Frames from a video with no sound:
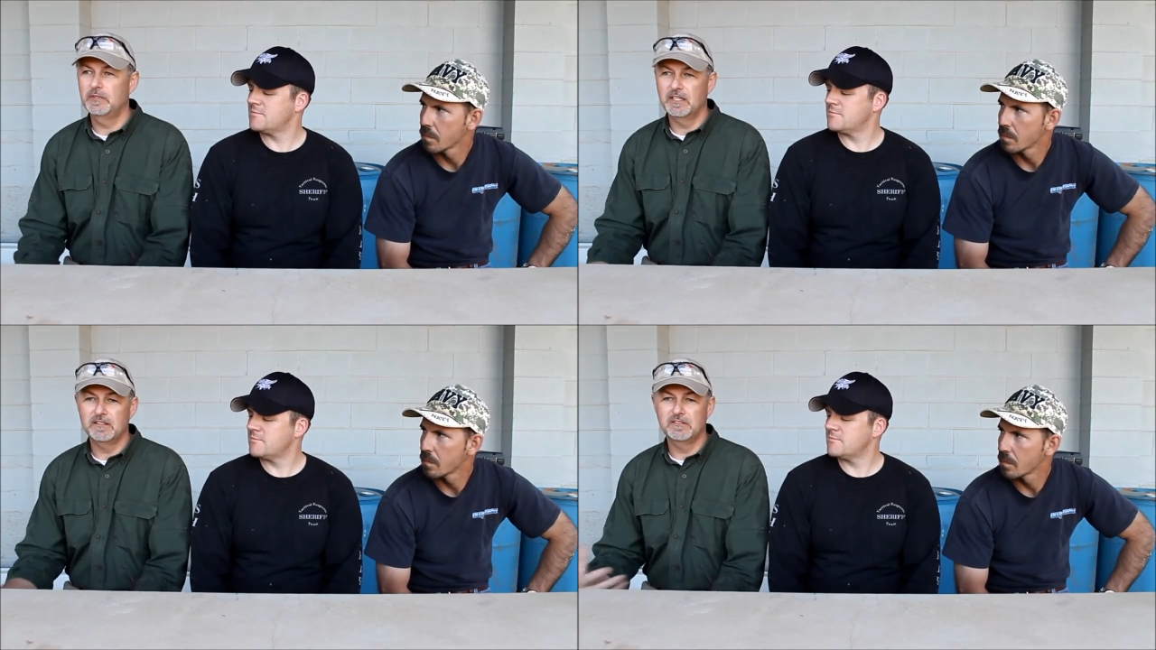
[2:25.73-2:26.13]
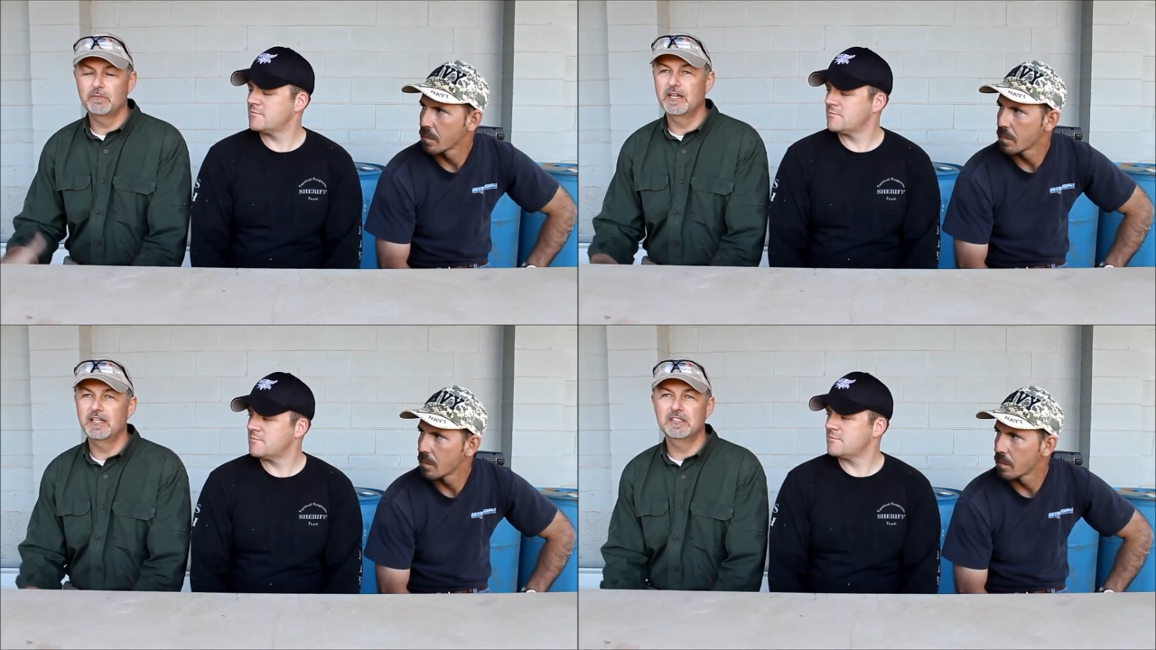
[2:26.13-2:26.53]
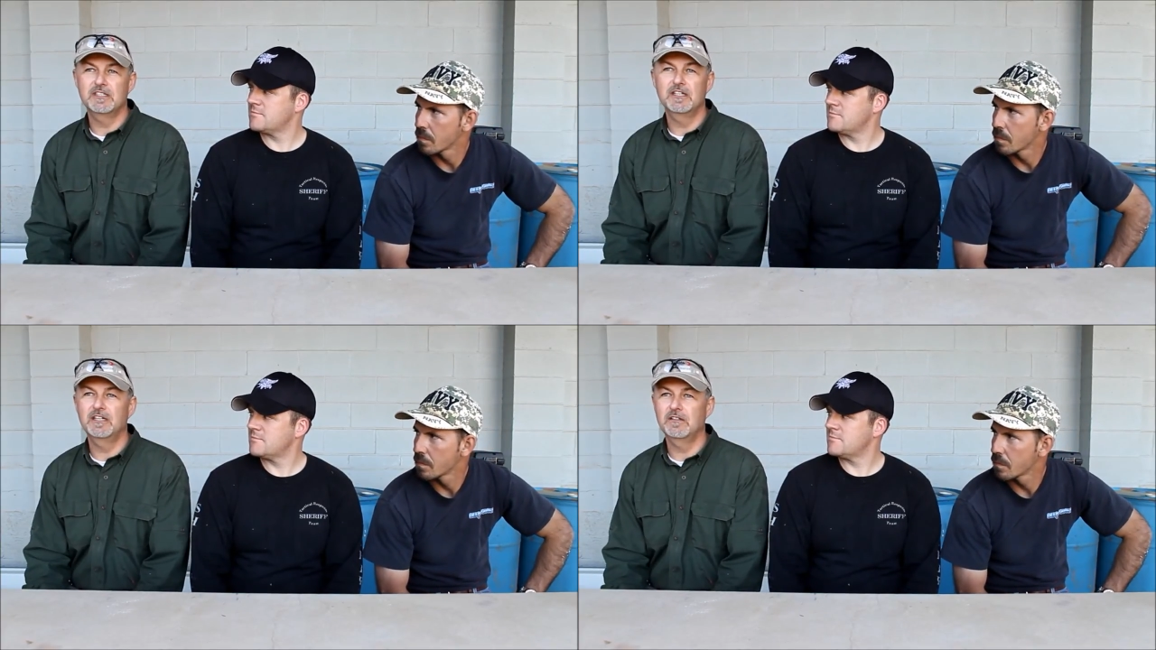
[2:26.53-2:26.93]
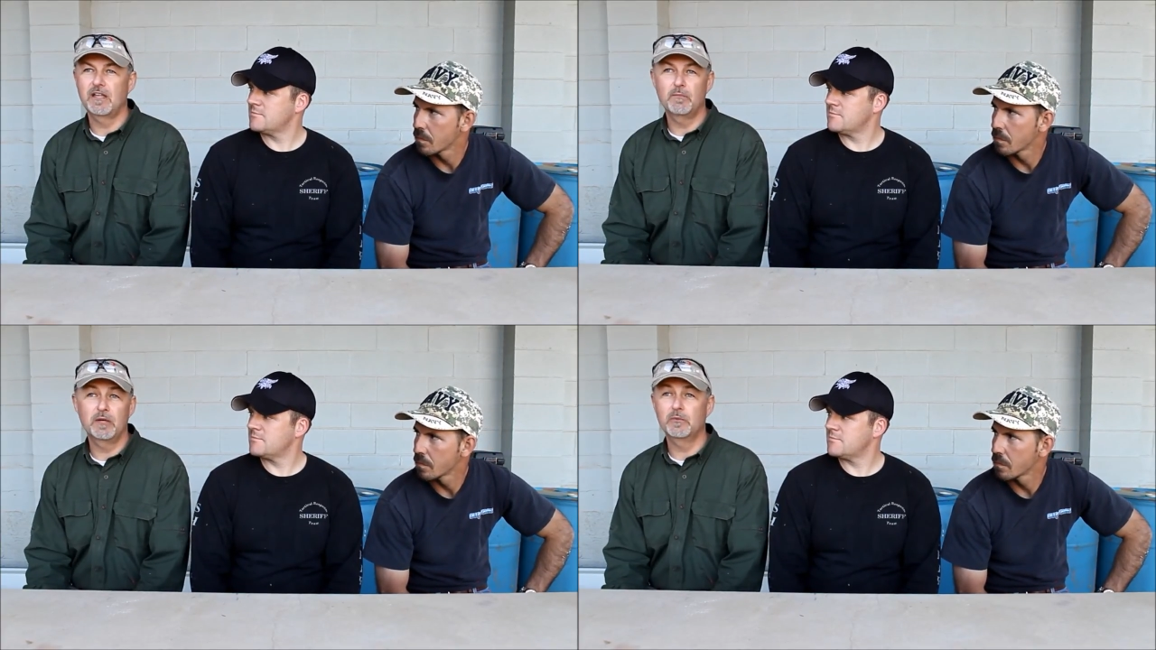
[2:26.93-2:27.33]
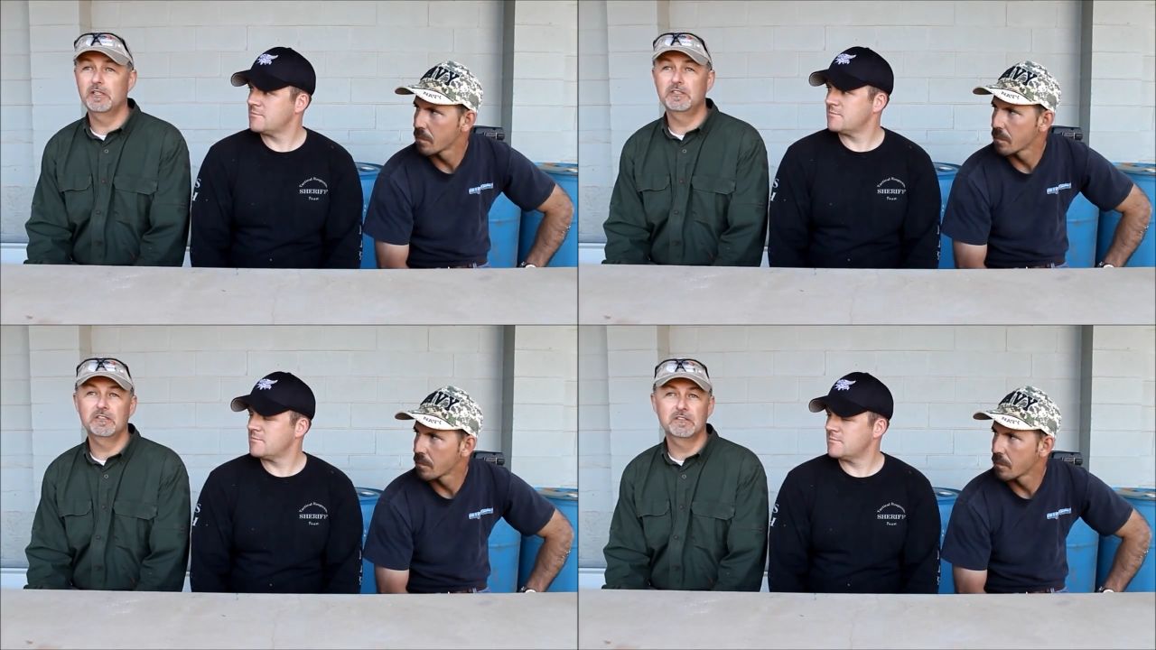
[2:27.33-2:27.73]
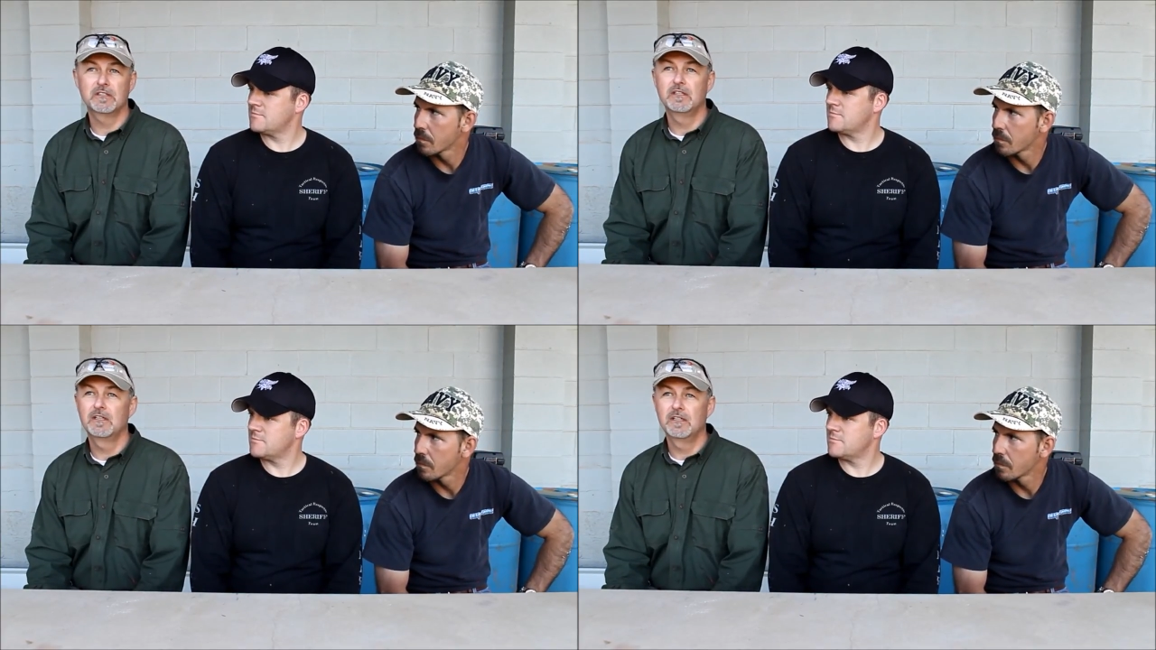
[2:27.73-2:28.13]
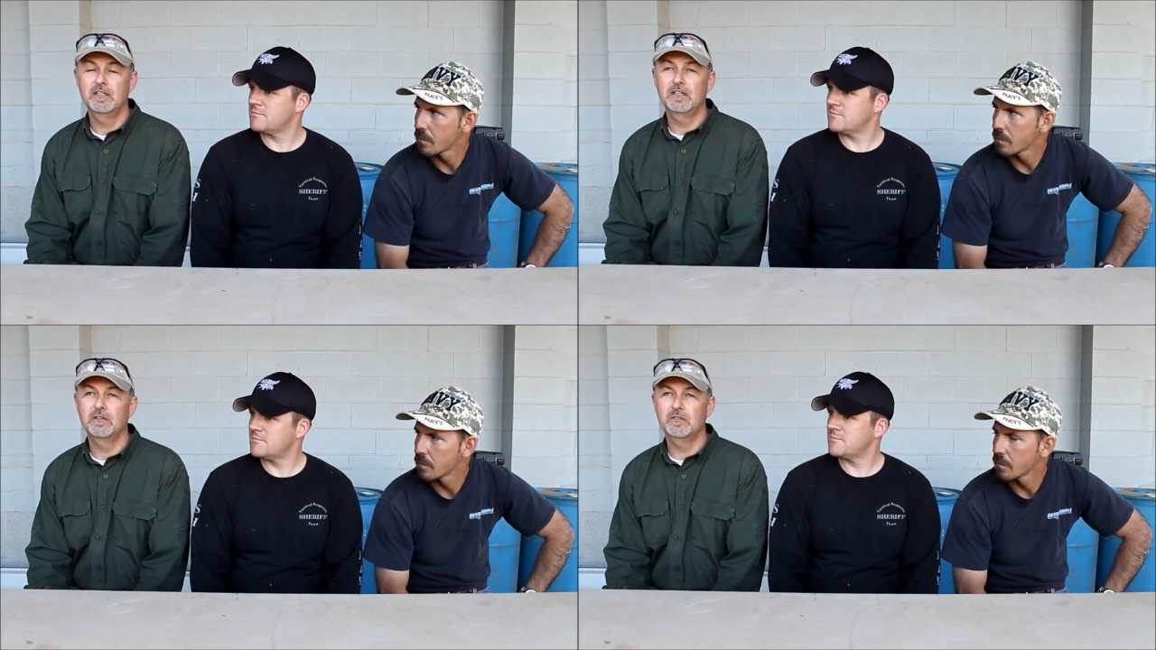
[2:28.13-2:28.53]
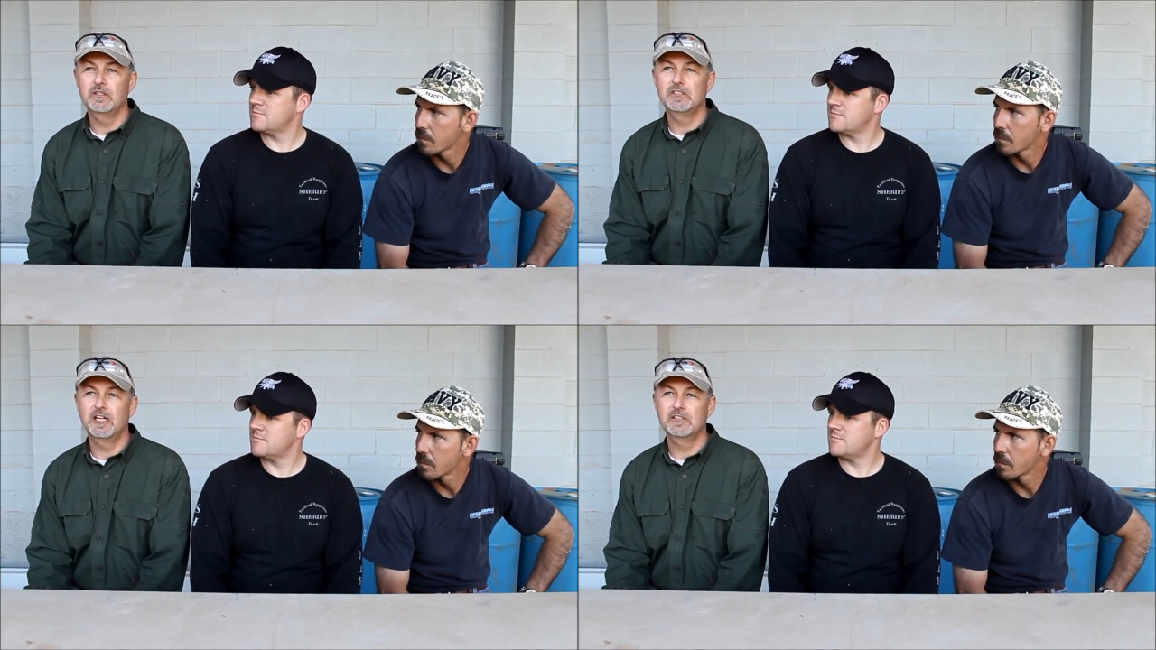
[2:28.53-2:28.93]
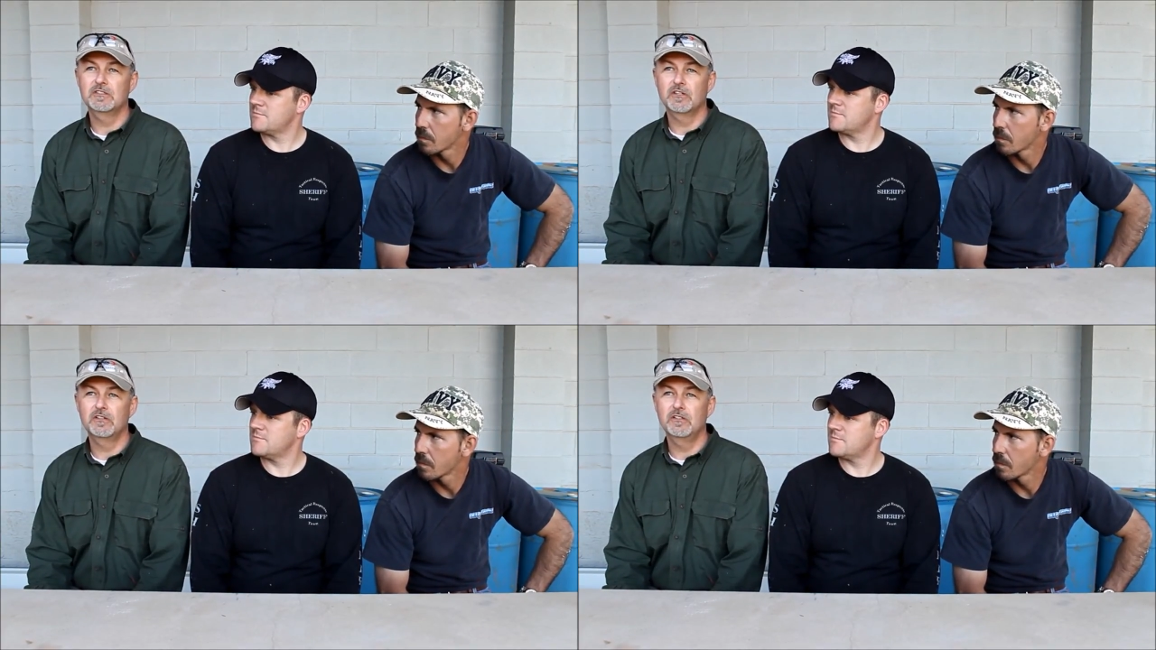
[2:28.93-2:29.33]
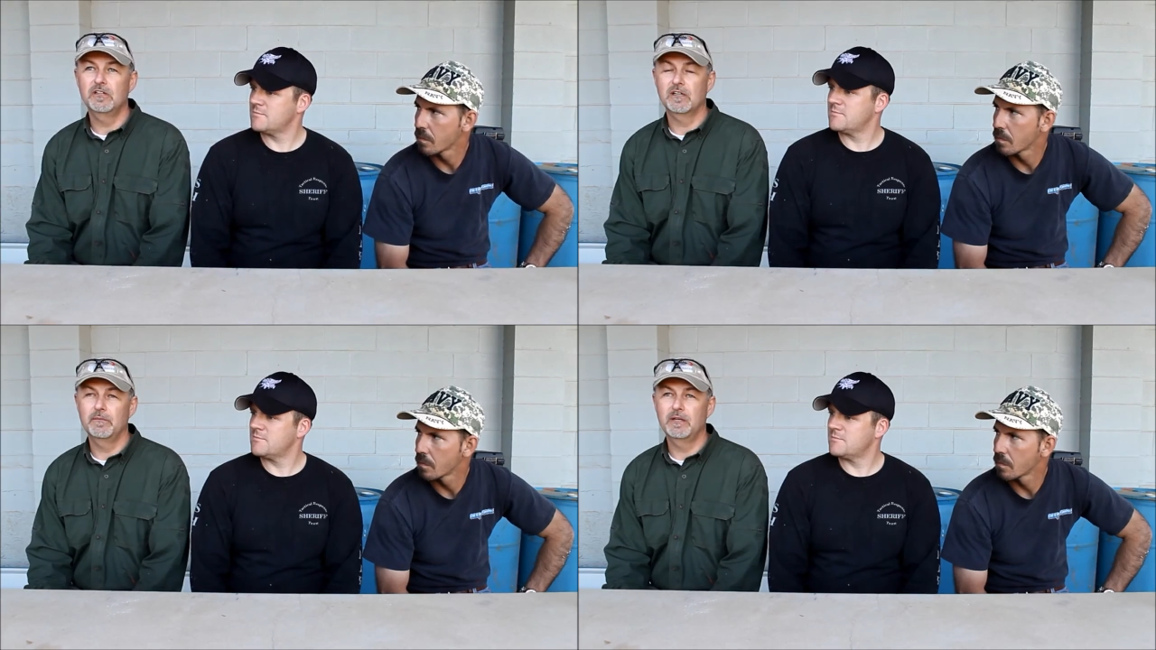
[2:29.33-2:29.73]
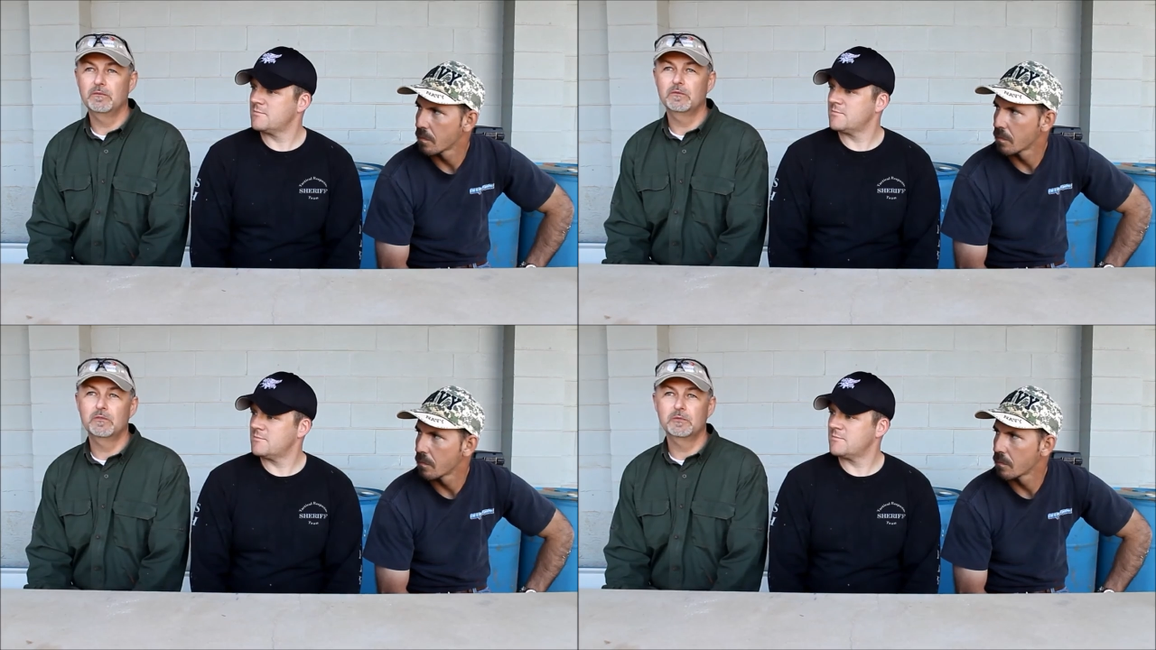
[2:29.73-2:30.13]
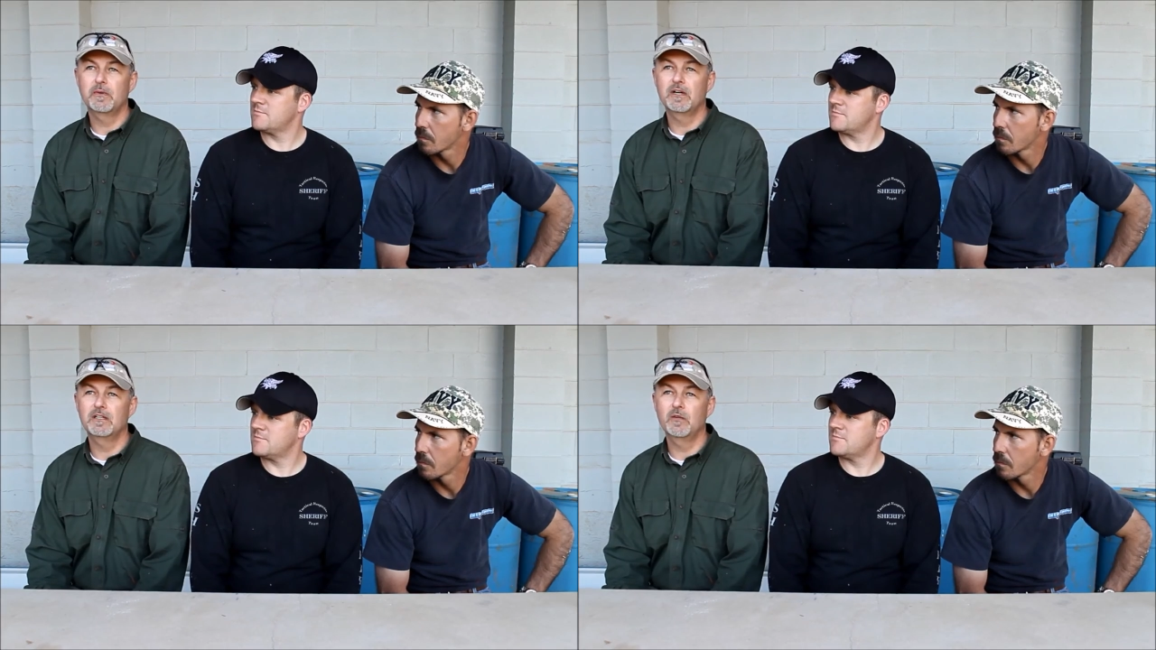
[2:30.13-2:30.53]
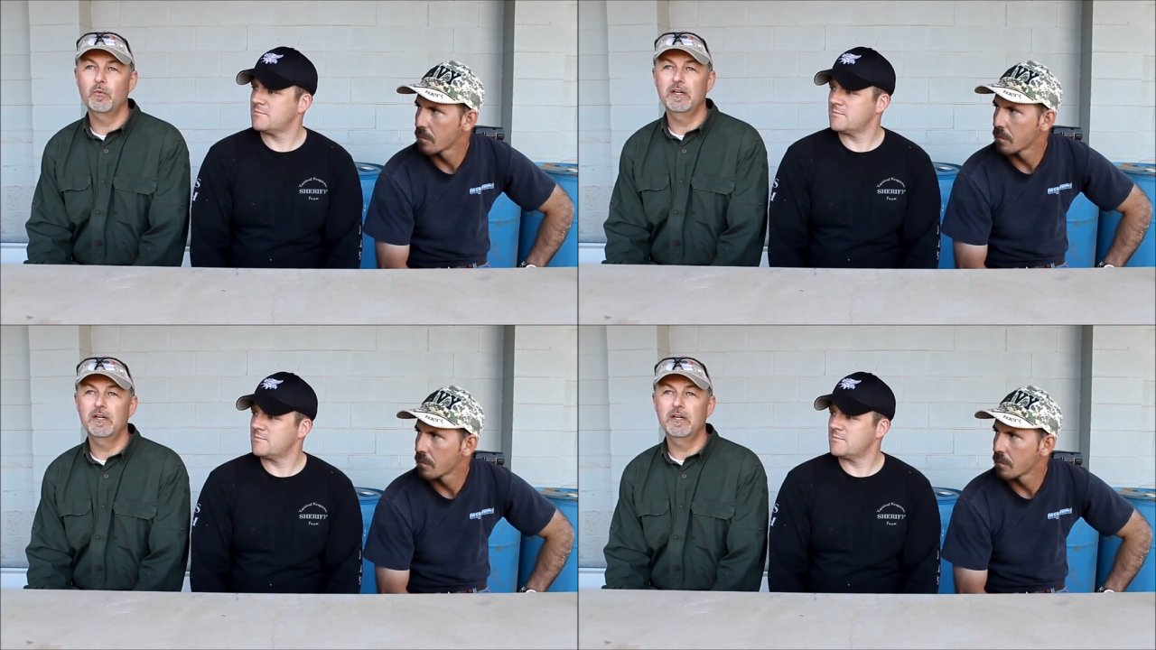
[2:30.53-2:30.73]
Speaker 1: Particularly if somebody gets in and they bum rush you, you know, the chances are you're not going to be able to respond the